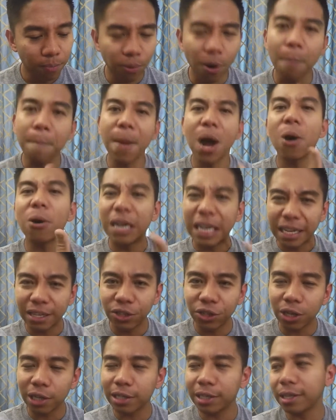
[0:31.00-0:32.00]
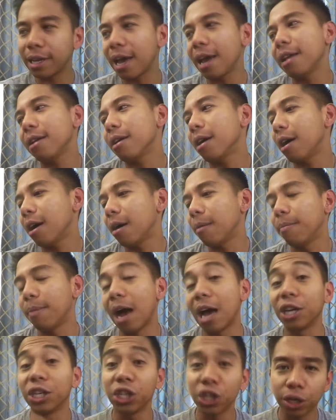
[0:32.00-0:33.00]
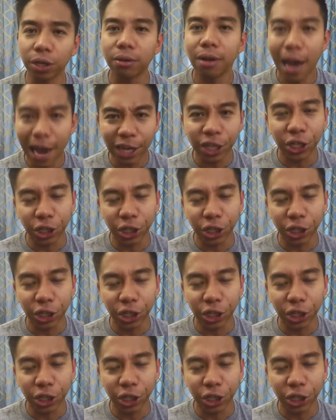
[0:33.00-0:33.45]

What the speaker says: promoted just yet, but I should.